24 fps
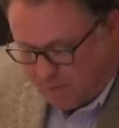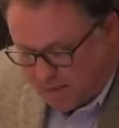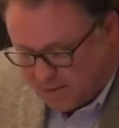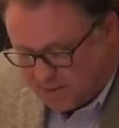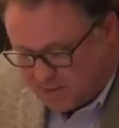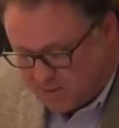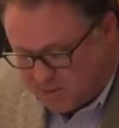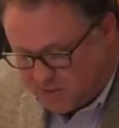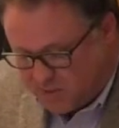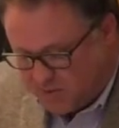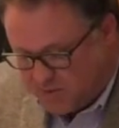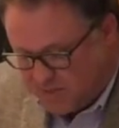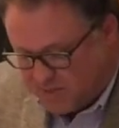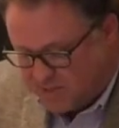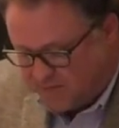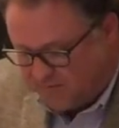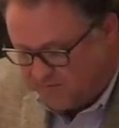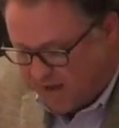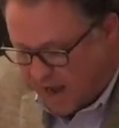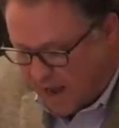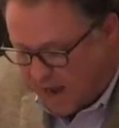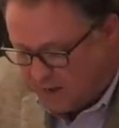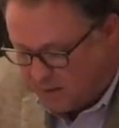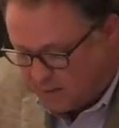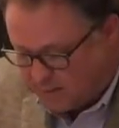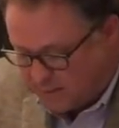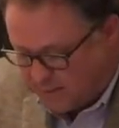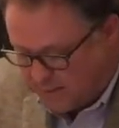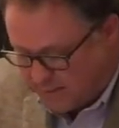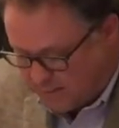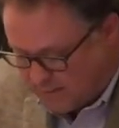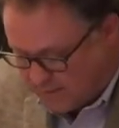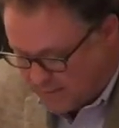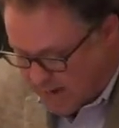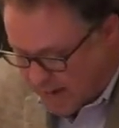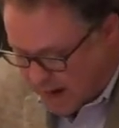meant to this faculty
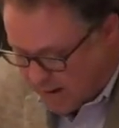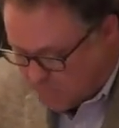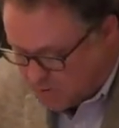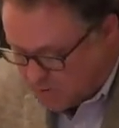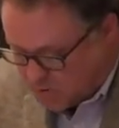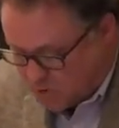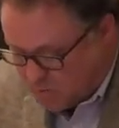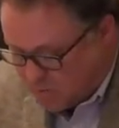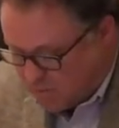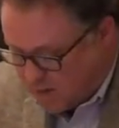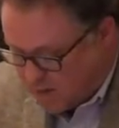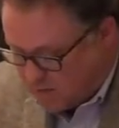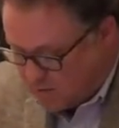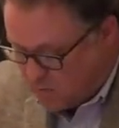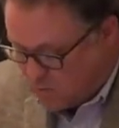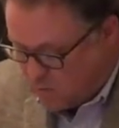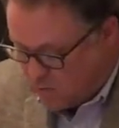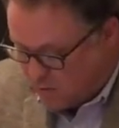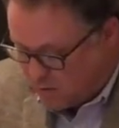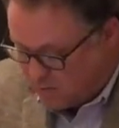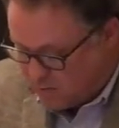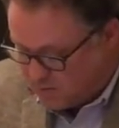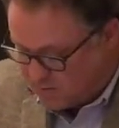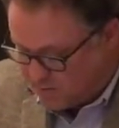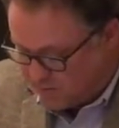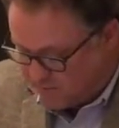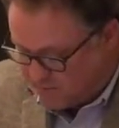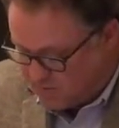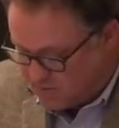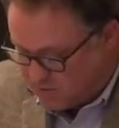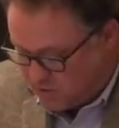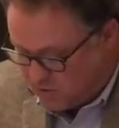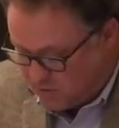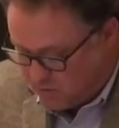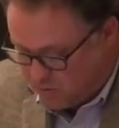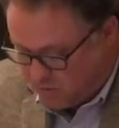is captured by the words of
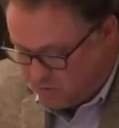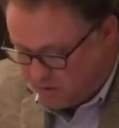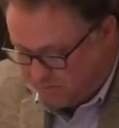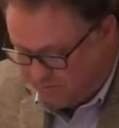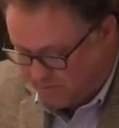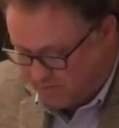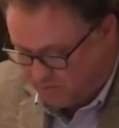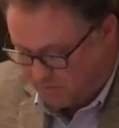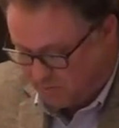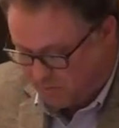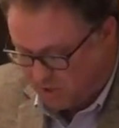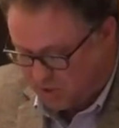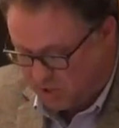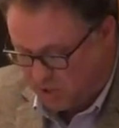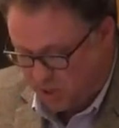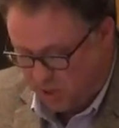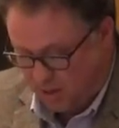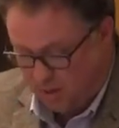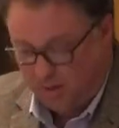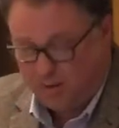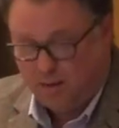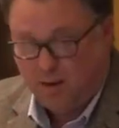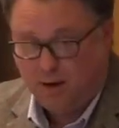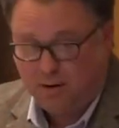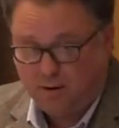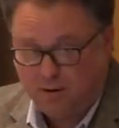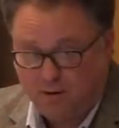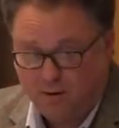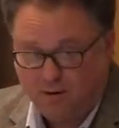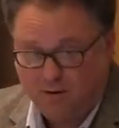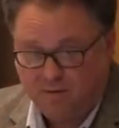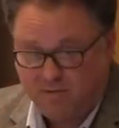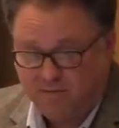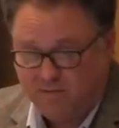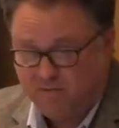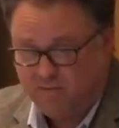two of his much
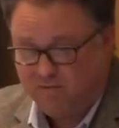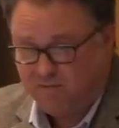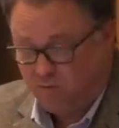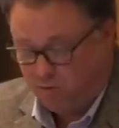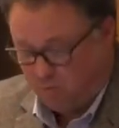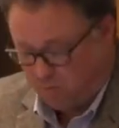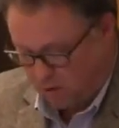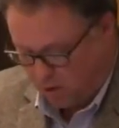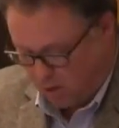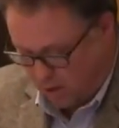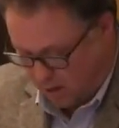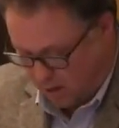younger former